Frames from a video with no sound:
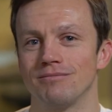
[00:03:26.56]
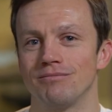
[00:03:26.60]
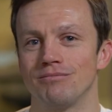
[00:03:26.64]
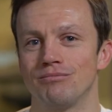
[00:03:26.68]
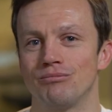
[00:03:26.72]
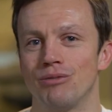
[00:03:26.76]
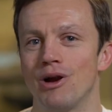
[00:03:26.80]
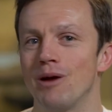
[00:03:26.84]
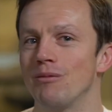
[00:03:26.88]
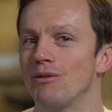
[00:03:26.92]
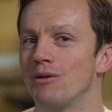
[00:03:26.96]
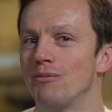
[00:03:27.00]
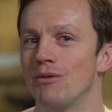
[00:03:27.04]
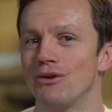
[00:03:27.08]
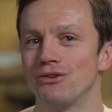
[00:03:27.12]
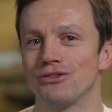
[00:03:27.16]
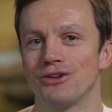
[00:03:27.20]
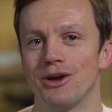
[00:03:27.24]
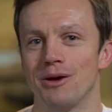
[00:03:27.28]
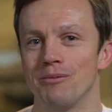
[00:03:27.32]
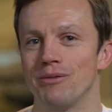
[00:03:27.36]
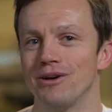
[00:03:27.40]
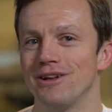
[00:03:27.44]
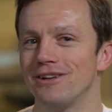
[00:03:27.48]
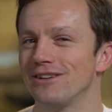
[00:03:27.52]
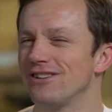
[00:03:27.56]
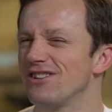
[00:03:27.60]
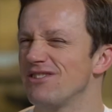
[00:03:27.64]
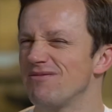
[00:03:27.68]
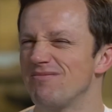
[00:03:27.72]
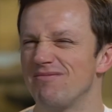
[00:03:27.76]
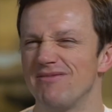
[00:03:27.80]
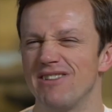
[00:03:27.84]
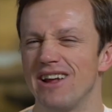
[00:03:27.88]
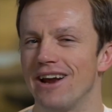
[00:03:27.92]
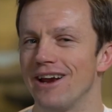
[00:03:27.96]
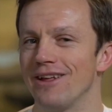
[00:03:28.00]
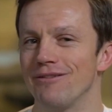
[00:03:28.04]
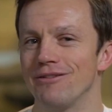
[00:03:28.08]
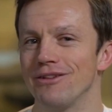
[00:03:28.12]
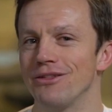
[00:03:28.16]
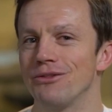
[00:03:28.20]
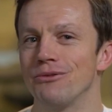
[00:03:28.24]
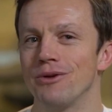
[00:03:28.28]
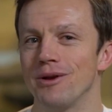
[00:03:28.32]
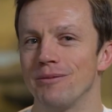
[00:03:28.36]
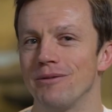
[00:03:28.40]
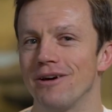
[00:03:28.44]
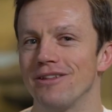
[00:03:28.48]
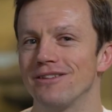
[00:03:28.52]
Probably most companies, not even
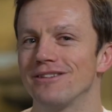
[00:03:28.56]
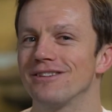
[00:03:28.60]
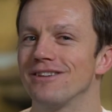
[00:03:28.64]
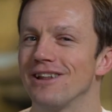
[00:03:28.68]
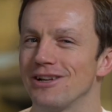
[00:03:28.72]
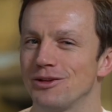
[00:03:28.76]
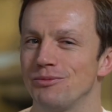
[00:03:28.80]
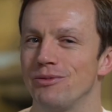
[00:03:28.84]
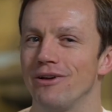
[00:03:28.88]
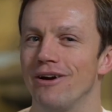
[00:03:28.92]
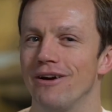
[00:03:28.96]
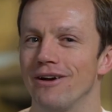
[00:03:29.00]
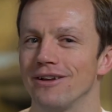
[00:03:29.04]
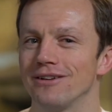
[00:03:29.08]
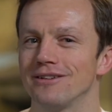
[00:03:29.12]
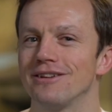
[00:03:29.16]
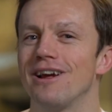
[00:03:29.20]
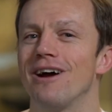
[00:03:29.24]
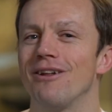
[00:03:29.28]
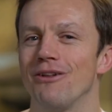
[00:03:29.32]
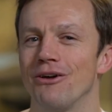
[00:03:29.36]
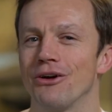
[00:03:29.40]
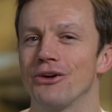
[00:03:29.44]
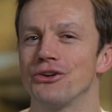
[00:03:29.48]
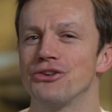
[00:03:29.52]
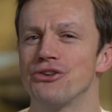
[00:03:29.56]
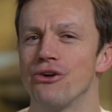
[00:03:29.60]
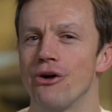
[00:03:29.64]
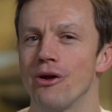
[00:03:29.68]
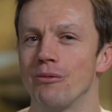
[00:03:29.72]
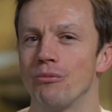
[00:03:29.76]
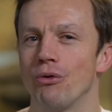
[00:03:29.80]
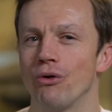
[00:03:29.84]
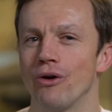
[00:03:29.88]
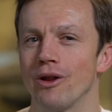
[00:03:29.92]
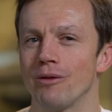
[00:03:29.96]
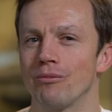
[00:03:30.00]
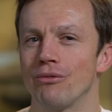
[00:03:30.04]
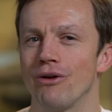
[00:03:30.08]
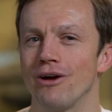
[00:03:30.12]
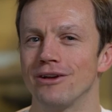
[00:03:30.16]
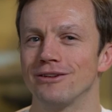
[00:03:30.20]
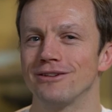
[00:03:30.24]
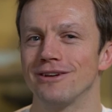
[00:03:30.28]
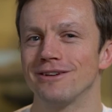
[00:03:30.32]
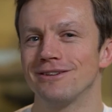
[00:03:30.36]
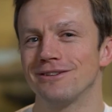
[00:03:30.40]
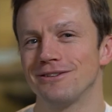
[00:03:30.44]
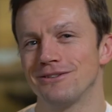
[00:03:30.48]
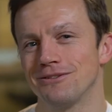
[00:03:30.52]
3 months. Let's be honest. How long is your onboarding
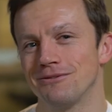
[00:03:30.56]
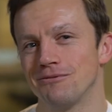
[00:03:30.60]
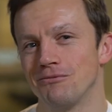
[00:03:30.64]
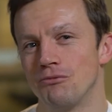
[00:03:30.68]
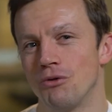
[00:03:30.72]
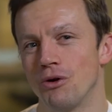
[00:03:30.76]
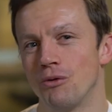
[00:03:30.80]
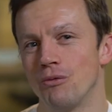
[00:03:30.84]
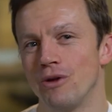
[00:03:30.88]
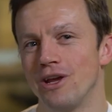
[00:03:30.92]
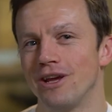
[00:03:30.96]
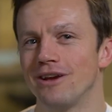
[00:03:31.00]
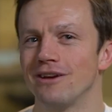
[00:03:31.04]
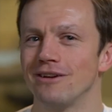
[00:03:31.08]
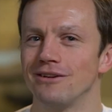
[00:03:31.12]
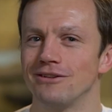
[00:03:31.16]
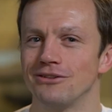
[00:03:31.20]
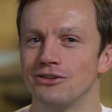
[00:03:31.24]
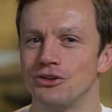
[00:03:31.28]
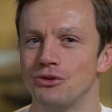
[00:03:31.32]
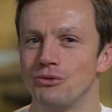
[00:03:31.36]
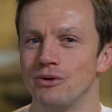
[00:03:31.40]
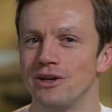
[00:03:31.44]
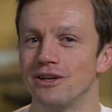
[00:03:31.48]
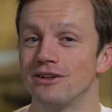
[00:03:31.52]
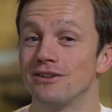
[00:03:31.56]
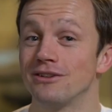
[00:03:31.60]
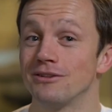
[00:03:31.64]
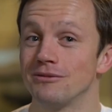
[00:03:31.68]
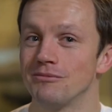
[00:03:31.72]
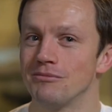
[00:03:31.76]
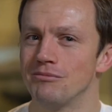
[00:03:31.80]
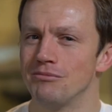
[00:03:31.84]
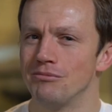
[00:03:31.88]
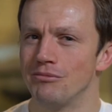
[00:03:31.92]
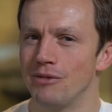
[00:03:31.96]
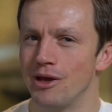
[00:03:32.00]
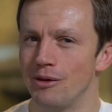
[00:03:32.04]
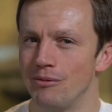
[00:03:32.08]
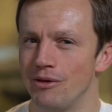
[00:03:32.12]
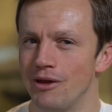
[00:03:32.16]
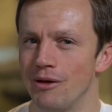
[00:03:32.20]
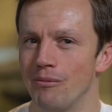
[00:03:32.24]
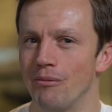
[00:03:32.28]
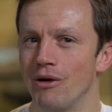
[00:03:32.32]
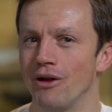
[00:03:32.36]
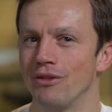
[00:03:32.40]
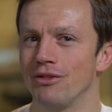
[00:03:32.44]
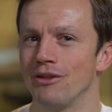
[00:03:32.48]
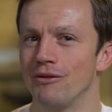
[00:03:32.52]
process? 1 week, 2 weeks, maybe a
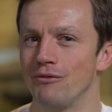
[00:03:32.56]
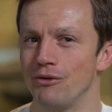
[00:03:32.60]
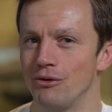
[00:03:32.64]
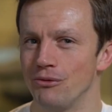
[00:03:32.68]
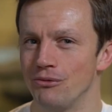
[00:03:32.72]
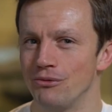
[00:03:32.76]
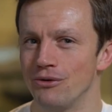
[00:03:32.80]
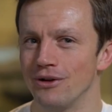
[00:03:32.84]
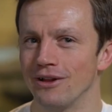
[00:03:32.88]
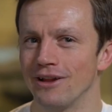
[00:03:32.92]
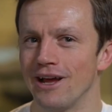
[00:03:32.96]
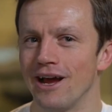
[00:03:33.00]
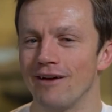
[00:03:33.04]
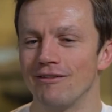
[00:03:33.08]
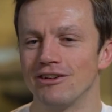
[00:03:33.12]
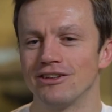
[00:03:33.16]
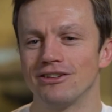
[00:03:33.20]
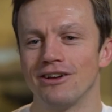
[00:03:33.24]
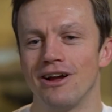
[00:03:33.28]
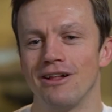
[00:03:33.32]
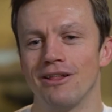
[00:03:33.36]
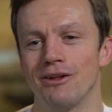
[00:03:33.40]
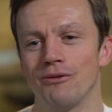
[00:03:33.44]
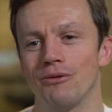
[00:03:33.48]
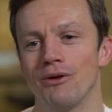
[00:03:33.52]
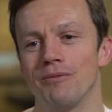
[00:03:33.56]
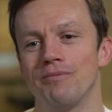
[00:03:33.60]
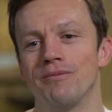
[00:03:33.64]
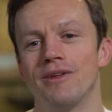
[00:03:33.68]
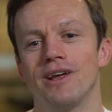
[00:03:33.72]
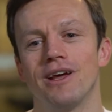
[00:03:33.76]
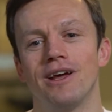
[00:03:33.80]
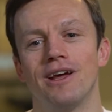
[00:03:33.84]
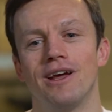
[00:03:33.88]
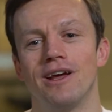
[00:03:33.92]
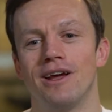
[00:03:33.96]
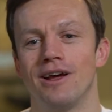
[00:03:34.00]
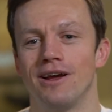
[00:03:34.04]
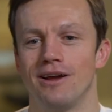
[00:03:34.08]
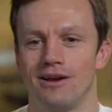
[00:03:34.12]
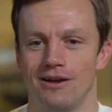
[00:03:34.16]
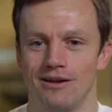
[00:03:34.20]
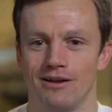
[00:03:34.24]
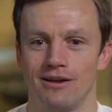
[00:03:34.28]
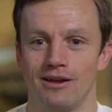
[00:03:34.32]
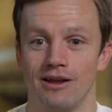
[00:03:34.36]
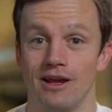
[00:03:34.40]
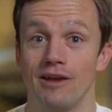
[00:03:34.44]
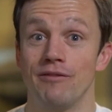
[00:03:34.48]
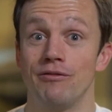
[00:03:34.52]
month if you really have a solid one,
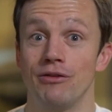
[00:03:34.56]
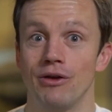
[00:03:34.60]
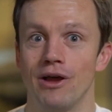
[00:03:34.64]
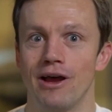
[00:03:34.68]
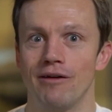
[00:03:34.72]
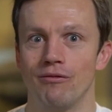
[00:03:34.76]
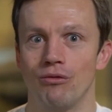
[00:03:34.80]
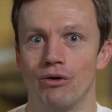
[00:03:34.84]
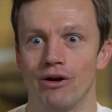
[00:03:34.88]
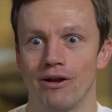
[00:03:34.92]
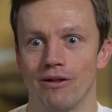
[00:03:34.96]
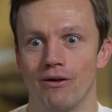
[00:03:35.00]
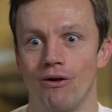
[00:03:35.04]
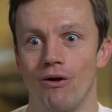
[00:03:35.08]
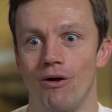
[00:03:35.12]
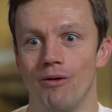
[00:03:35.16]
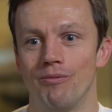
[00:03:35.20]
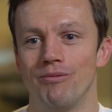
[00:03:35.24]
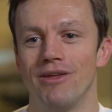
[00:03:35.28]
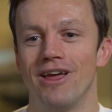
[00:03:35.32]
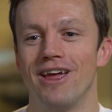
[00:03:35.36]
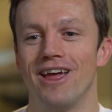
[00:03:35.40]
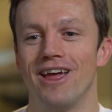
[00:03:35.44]
if you have one at all.